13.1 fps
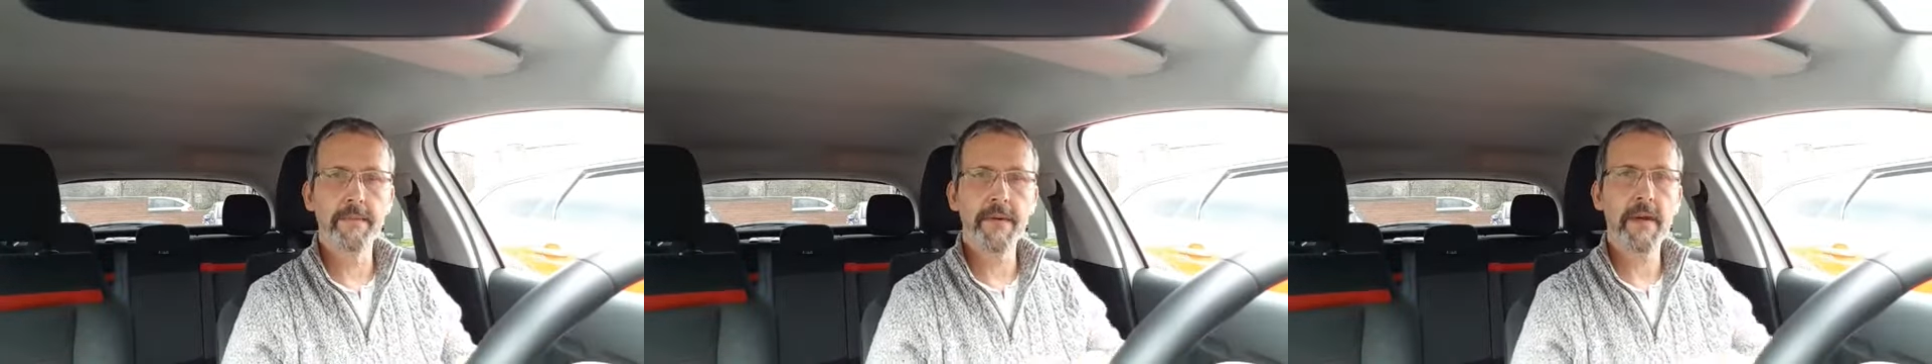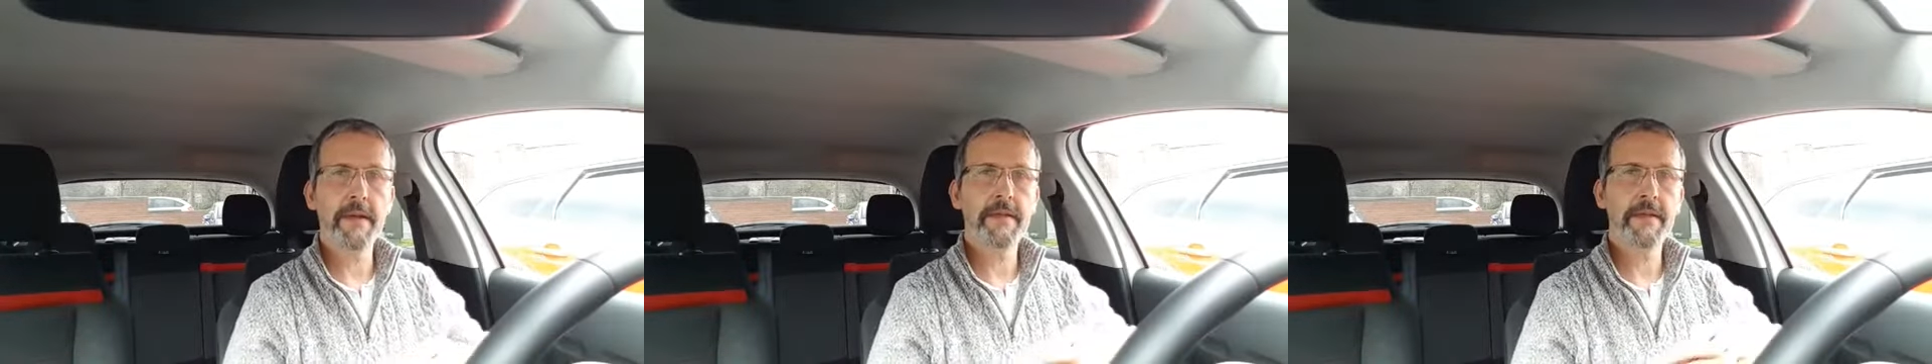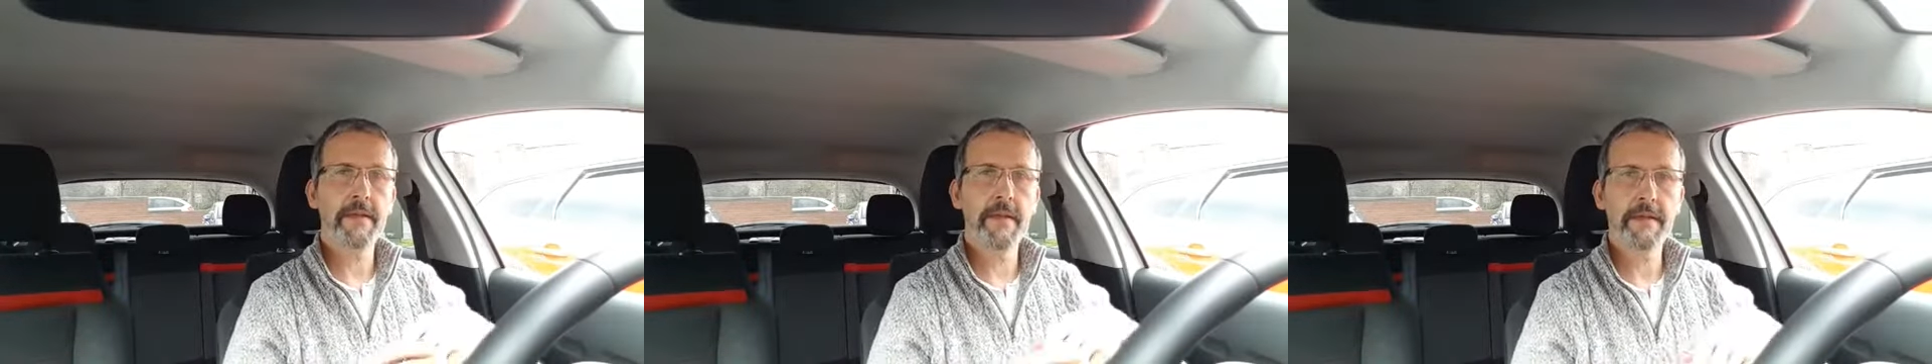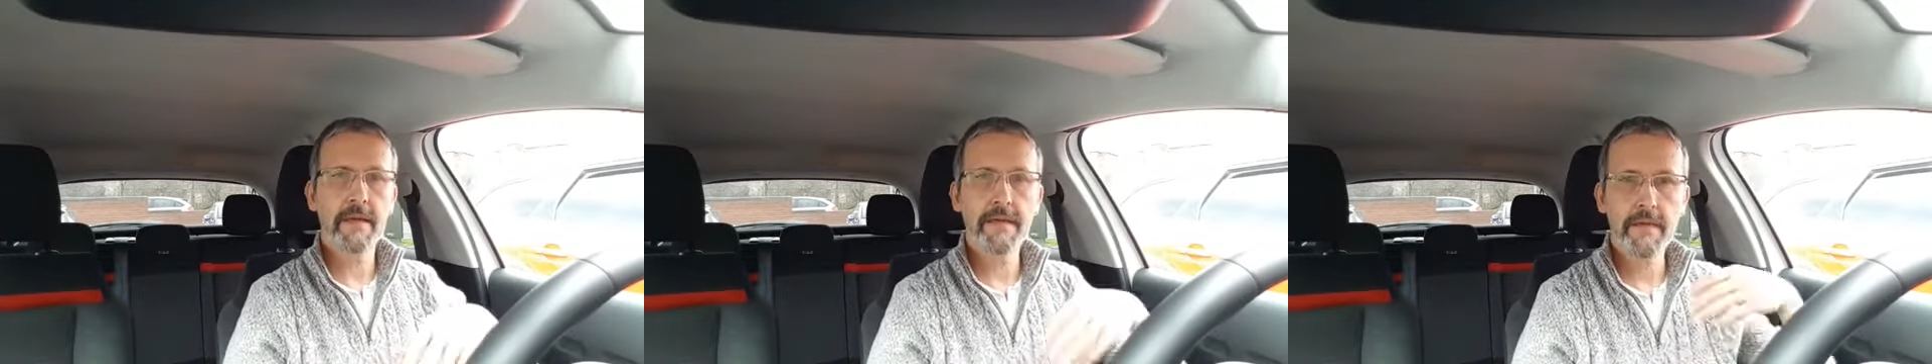Brexit
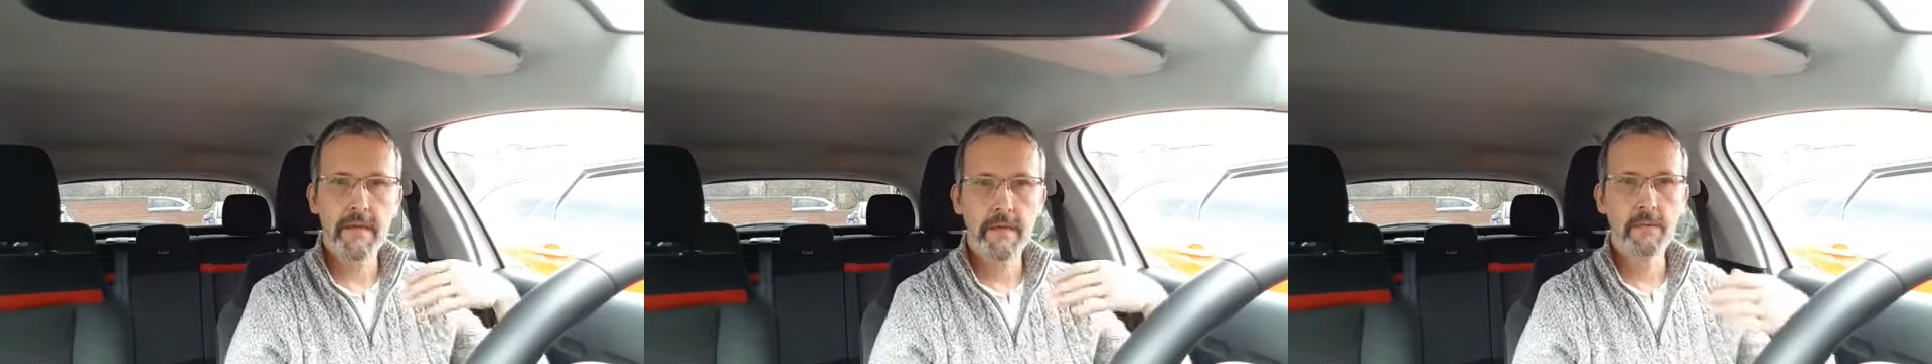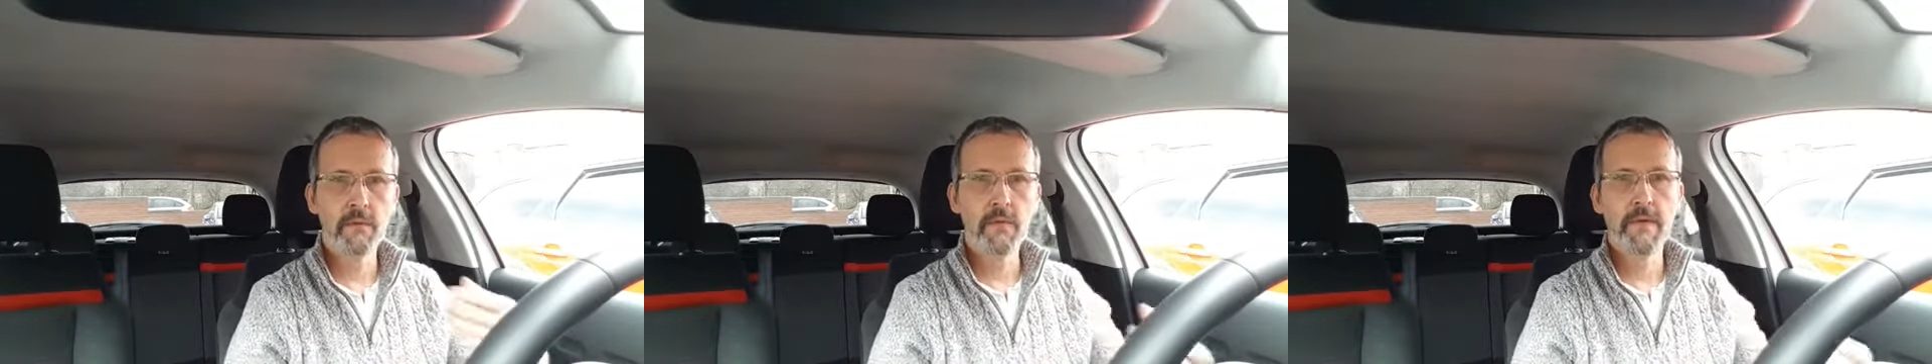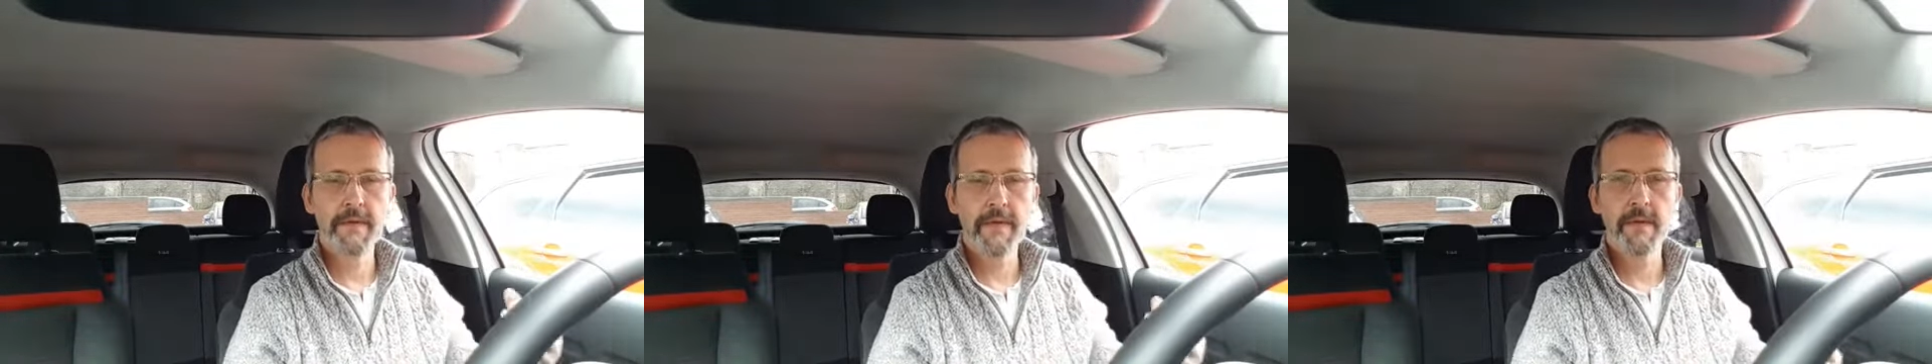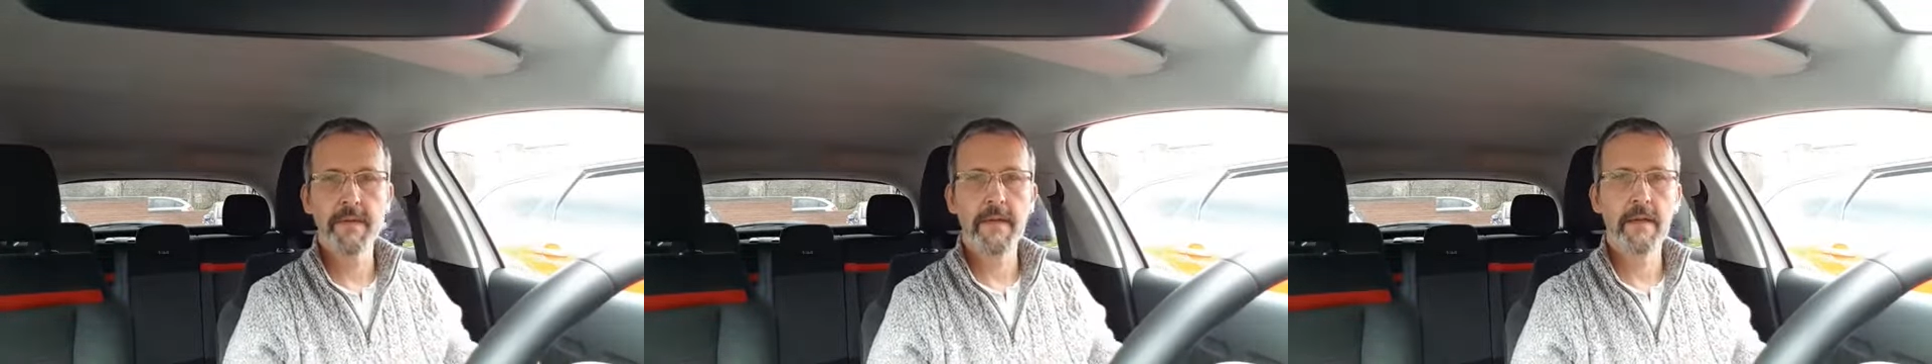has actually woken
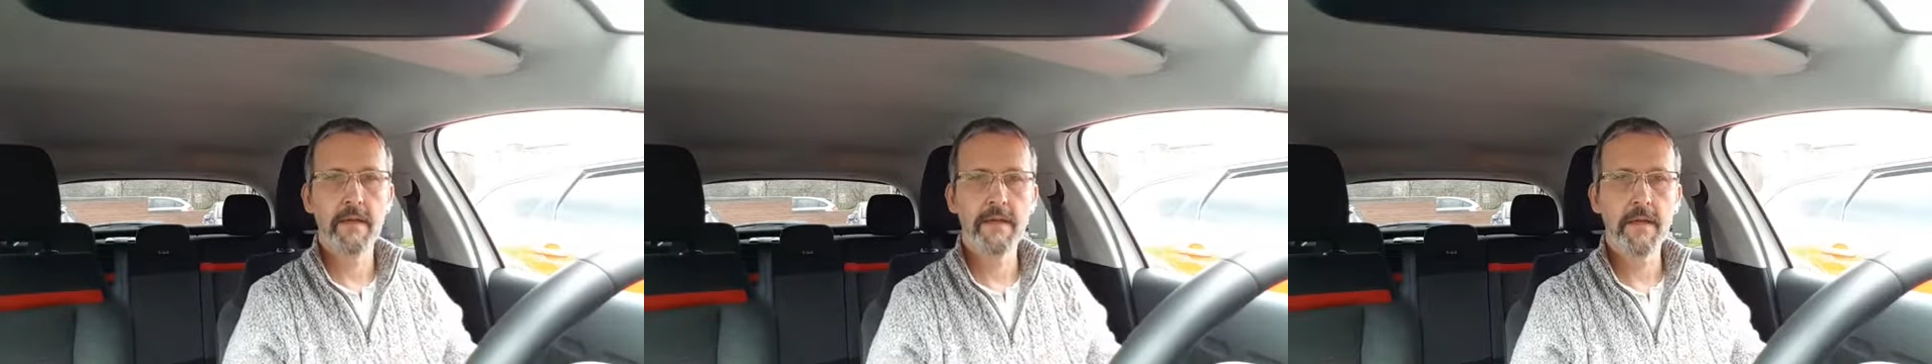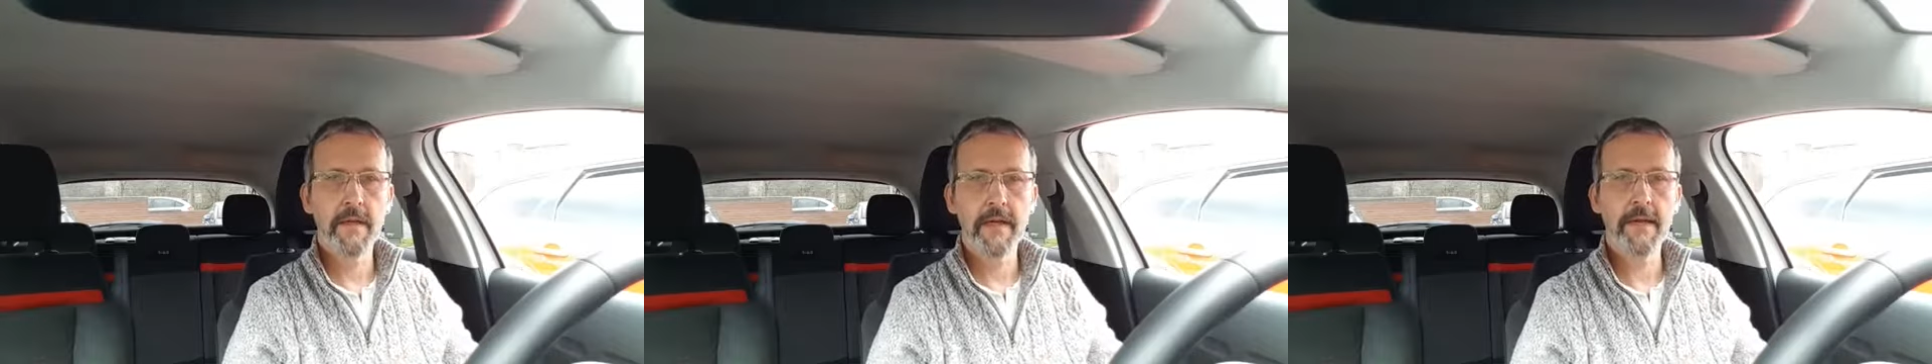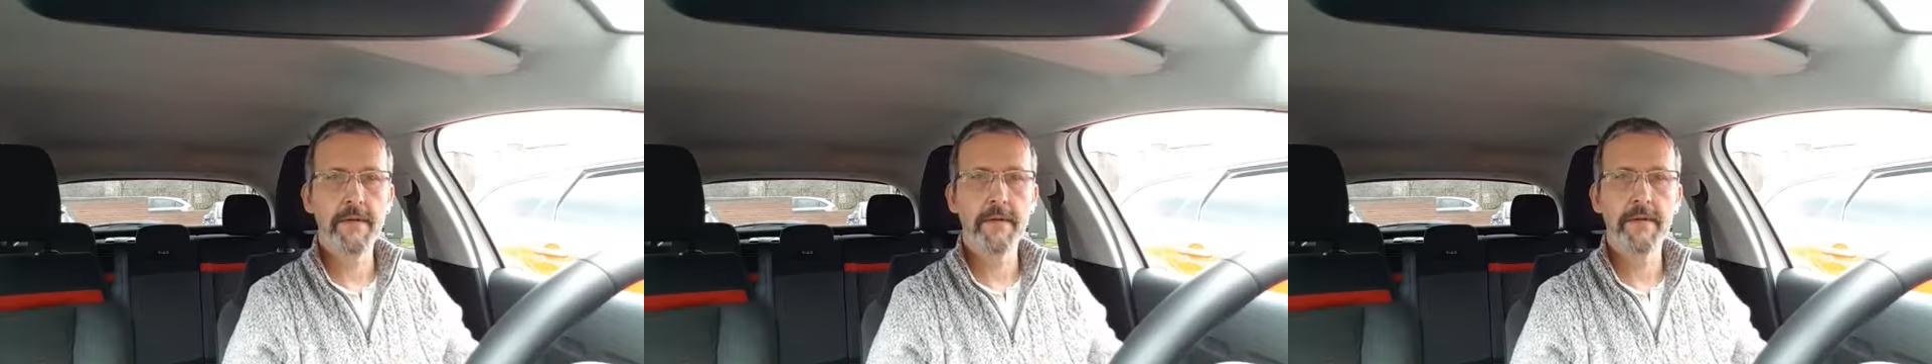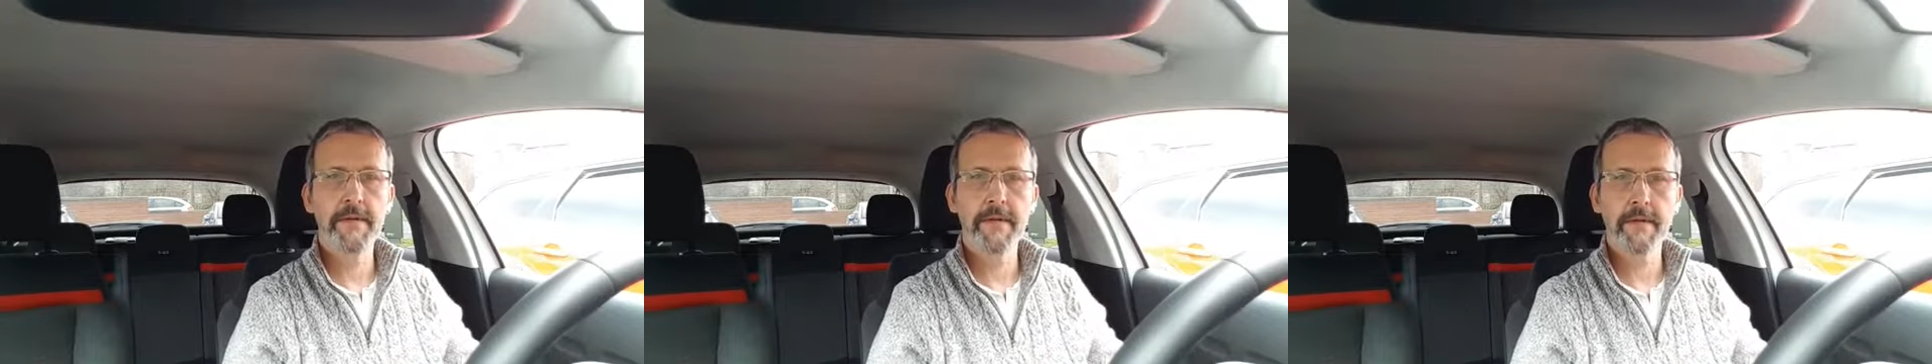up the English
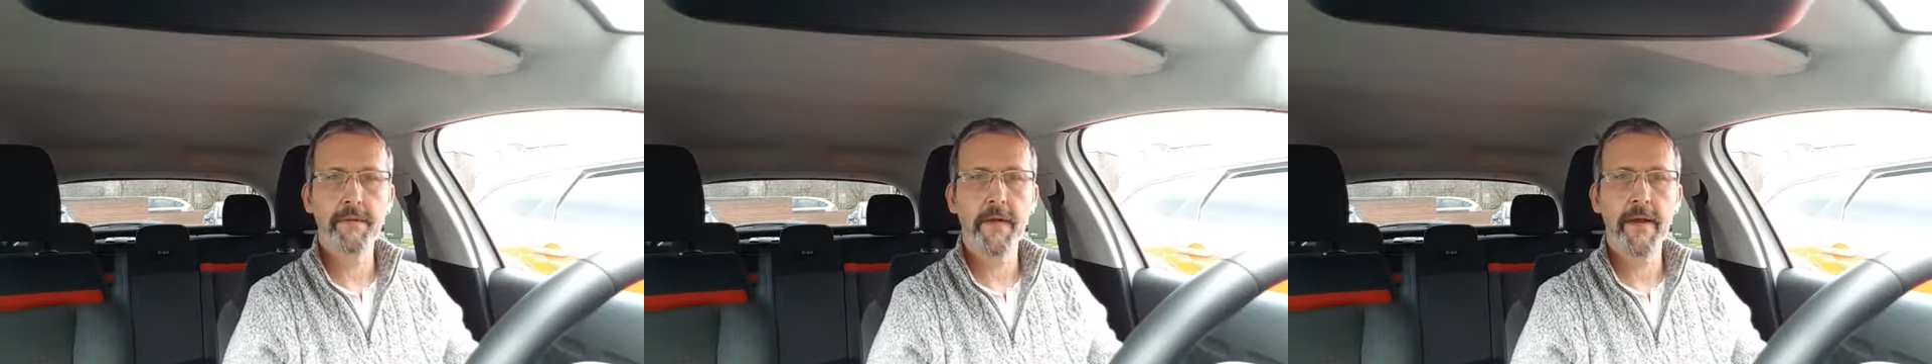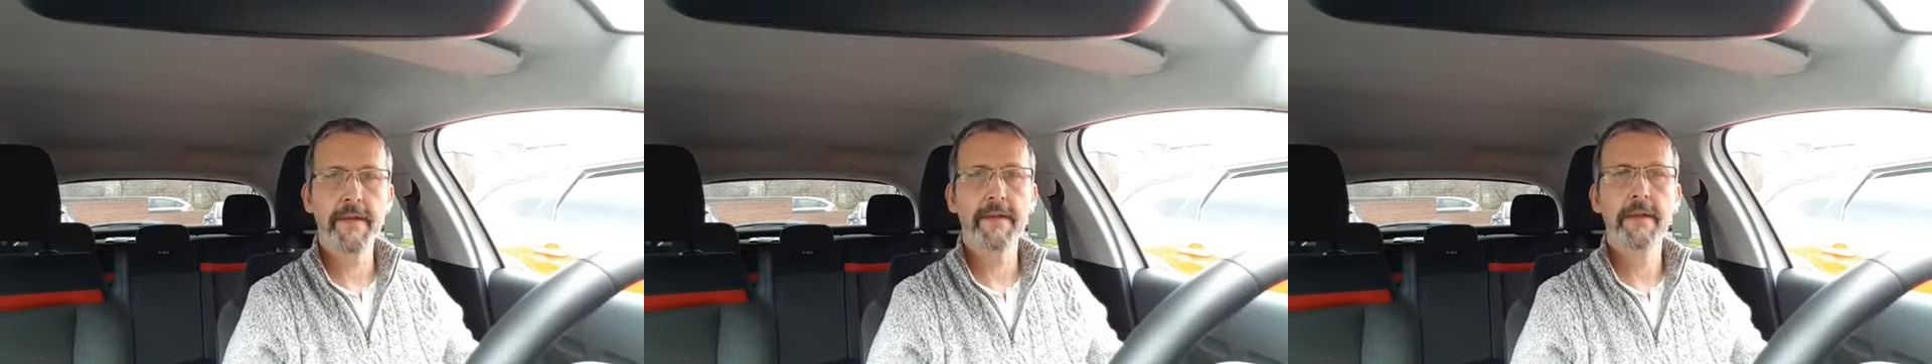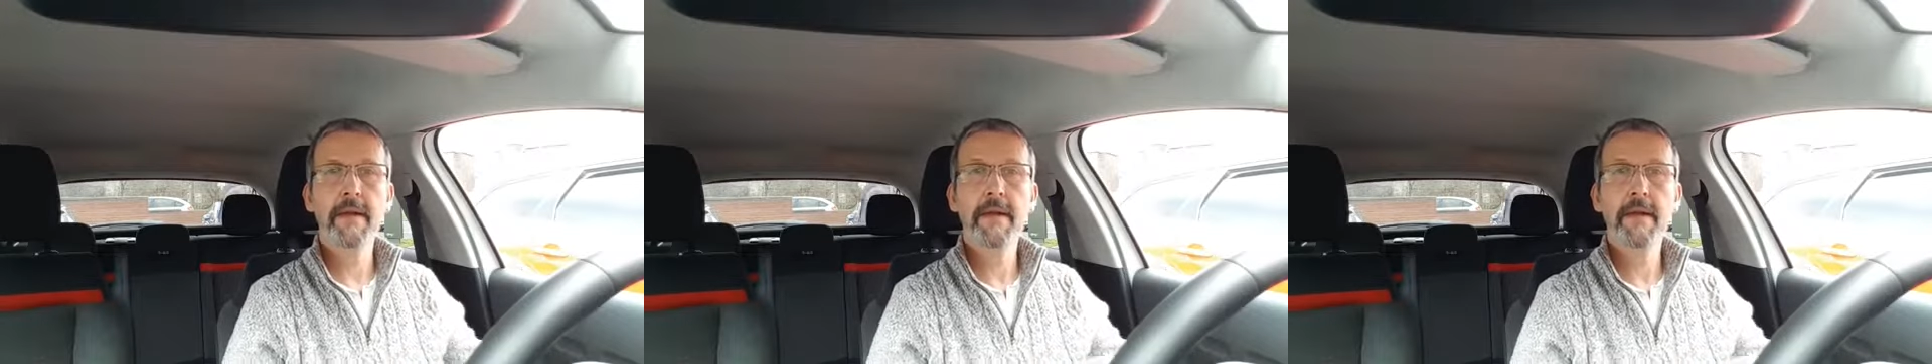electorate to the fact